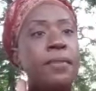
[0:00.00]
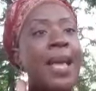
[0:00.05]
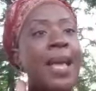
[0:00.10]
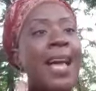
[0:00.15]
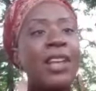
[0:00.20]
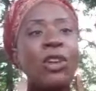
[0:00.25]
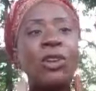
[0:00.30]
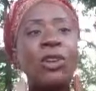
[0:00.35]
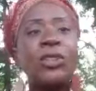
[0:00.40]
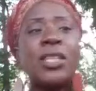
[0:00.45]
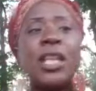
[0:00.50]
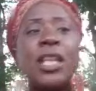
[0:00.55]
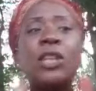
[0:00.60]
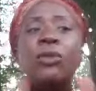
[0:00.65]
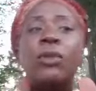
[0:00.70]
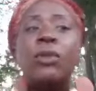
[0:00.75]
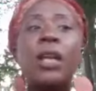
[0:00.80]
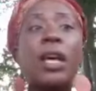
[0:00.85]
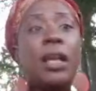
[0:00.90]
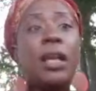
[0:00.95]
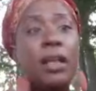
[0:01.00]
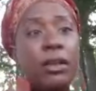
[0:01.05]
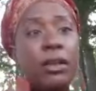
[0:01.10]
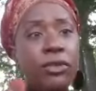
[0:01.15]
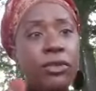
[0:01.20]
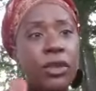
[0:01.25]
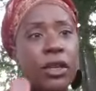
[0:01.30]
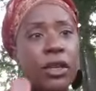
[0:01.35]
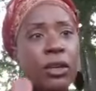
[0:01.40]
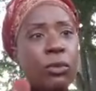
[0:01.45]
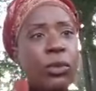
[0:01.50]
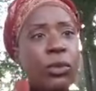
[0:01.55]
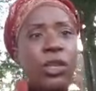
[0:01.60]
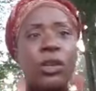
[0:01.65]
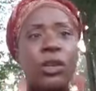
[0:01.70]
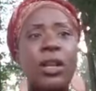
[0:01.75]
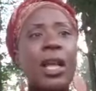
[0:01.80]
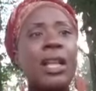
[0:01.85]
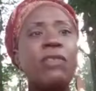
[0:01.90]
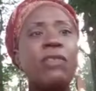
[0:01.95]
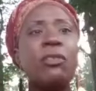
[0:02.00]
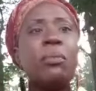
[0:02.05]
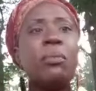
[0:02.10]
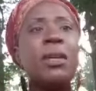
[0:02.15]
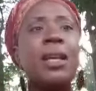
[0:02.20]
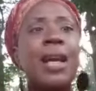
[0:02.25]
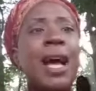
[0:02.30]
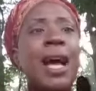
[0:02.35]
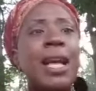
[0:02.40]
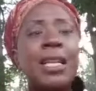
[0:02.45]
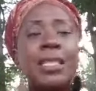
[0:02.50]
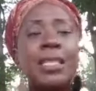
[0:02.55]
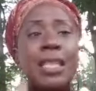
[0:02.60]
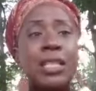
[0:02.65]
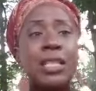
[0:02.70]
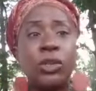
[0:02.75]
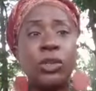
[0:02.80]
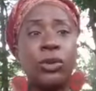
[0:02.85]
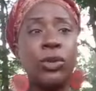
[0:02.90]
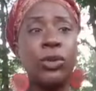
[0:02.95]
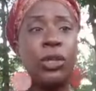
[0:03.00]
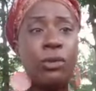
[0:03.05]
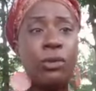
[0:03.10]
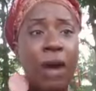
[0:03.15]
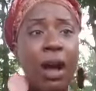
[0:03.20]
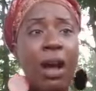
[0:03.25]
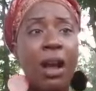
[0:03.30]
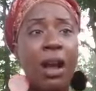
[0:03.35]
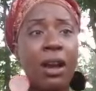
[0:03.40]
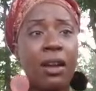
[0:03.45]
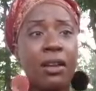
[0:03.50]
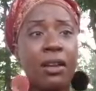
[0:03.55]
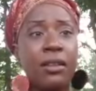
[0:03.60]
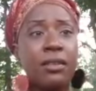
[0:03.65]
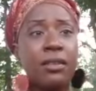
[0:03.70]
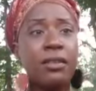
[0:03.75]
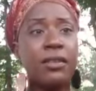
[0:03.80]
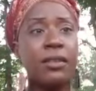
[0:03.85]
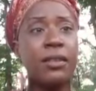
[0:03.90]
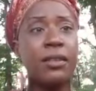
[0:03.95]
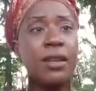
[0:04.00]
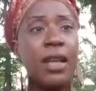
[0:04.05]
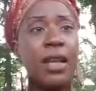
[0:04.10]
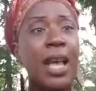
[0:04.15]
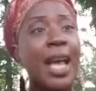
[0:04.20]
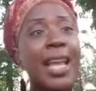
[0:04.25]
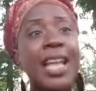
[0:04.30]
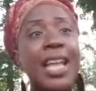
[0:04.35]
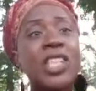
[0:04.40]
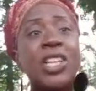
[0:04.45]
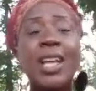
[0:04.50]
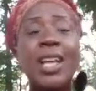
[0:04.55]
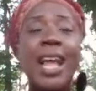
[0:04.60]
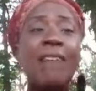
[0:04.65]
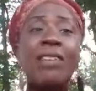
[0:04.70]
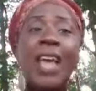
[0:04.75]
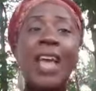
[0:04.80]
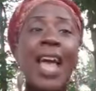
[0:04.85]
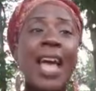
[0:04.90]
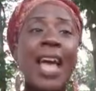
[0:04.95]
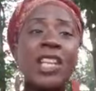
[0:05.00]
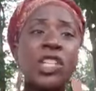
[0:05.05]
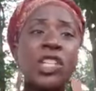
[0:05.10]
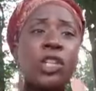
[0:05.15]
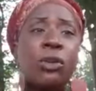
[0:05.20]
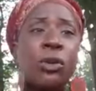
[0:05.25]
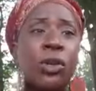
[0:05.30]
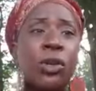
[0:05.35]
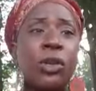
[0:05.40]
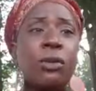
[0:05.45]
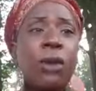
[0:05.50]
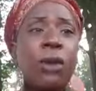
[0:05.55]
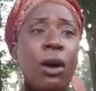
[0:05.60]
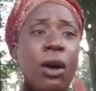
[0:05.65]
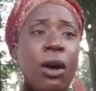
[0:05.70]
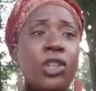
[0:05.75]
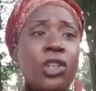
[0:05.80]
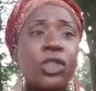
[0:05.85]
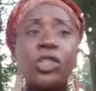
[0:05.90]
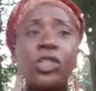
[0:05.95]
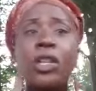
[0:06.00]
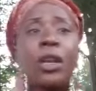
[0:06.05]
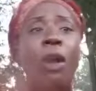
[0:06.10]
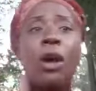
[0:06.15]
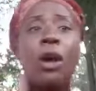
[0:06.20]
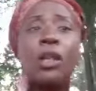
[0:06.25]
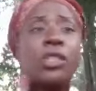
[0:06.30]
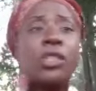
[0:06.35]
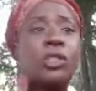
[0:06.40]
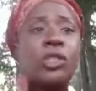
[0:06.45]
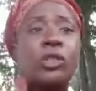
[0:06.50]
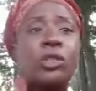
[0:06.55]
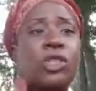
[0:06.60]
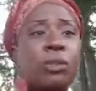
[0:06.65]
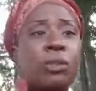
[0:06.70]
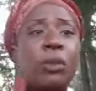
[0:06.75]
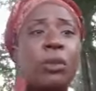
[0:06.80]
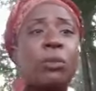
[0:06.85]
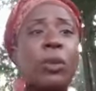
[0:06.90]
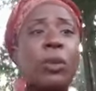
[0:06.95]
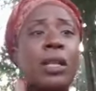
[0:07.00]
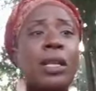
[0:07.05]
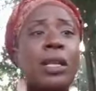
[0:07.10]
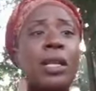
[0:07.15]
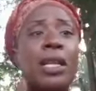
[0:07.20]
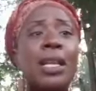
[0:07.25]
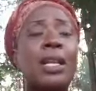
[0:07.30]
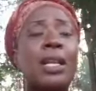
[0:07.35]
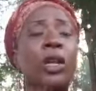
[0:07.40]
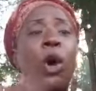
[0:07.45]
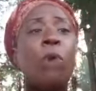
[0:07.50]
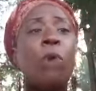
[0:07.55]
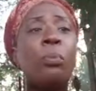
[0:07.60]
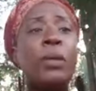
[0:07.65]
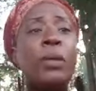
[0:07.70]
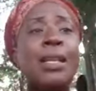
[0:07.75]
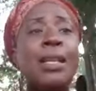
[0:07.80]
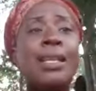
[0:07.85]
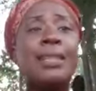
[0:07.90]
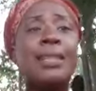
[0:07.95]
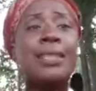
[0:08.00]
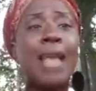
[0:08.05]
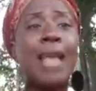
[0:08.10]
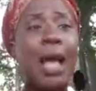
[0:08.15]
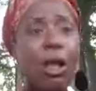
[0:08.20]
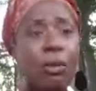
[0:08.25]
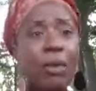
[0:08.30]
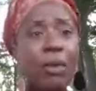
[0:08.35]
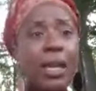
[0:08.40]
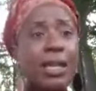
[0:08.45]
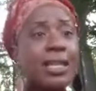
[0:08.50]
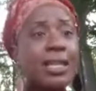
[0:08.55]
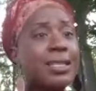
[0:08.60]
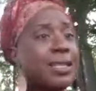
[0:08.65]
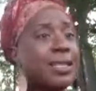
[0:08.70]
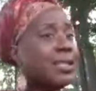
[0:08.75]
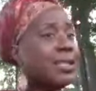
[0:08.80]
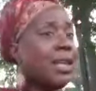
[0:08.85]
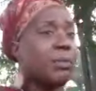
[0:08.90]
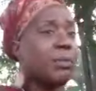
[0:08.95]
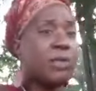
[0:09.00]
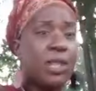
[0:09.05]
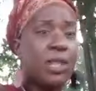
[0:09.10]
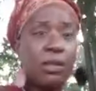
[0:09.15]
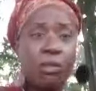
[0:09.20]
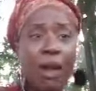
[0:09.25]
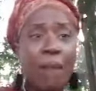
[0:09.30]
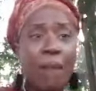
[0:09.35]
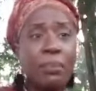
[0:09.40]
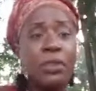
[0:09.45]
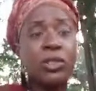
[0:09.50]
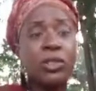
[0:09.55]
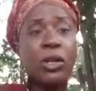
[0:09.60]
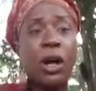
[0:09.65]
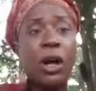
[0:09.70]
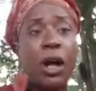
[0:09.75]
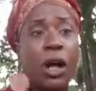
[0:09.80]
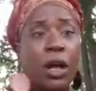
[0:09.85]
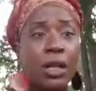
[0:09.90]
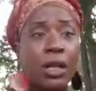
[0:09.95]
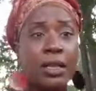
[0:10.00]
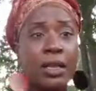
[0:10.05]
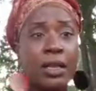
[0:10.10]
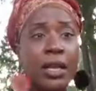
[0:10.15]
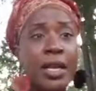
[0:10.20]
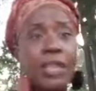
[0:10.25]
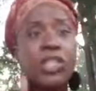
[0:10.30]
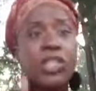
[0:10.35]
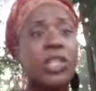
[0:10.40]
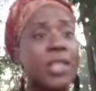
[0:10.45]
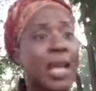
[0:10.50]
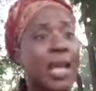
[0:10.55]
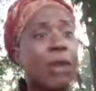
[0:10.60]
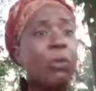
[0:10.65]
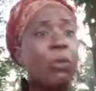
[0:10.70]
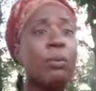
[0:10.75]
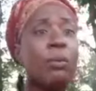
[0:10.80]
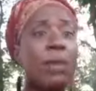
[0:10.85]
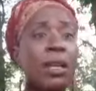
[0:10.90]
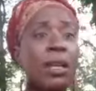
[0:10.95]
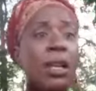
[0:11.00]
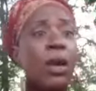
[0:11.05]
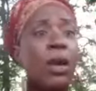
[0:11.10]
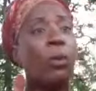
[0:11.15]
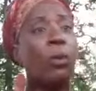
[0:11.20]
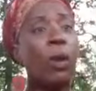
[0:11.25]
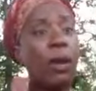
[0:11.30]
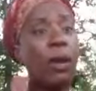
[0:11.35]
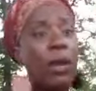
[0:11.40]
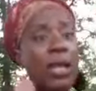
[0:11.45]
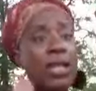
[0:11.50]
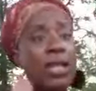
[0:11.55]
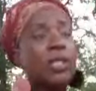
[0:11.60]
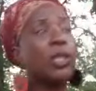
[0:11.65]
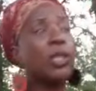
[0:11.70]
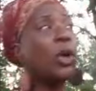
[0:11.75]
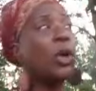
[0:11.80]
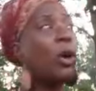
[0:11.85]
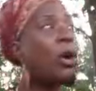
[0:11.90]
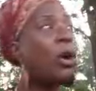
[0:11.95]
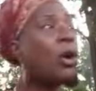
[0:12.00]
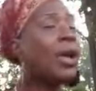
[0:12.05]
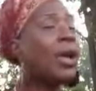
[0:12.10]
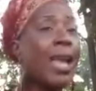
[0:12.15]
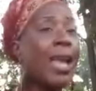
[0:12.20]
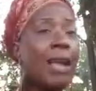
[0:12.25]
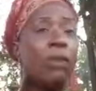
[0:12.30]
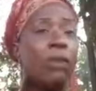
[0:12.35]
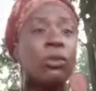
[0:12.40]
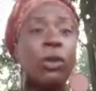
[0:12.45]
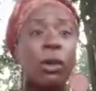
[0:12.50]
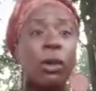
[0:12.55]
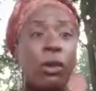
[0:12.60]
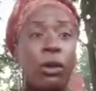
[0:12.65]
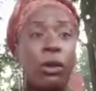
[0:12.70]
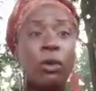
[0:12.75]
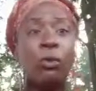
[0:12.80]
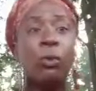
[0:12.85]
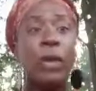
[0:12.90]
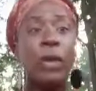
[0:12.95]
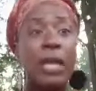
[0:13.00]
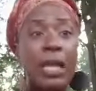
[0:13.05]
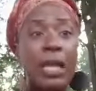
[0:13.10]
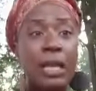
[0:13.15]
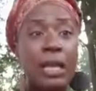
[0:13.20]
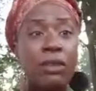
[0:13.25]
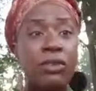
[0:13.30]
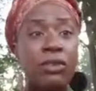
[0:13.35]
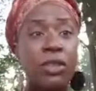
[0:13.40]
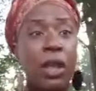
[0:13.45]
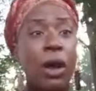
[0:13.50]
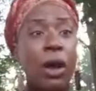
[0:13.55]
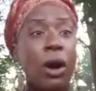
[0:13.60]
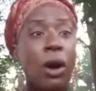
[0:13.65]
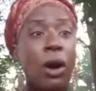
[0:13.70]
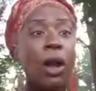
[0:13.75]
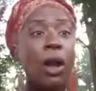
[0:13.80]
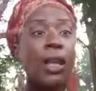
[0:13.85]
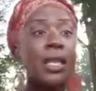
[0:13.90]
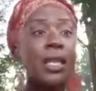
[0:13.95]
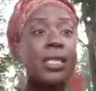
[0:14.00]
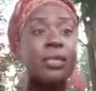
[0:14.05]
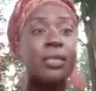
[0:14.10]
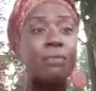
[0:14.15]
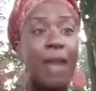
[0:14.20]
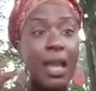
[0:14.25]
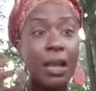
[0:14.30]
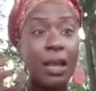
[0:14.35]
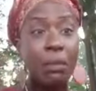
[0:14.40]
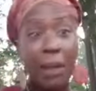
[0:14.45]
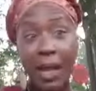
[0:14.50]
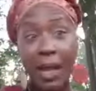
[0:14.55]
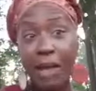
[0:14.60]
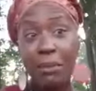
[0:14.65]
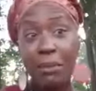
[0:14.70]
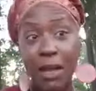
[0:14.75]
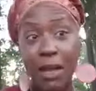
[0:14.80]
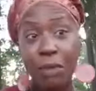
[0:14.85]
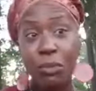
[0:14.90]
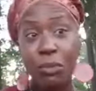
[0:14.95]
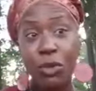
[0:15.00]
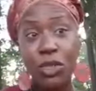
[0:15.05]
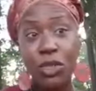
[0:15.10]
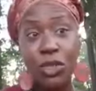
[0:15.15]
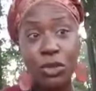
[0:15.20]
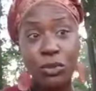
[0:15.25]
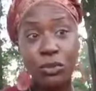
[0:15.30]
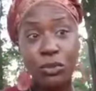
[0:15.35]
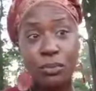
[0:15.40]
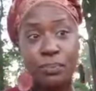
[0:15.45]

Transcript: How you gonna say you love when you're not even being honest as to who you are? and I shouldn't have to ask you who you are. You should also you should be willingly and openly to tell me. This deception crap is gone. Just like women wearing these long long weaves, all this makeup. I got makeup on too.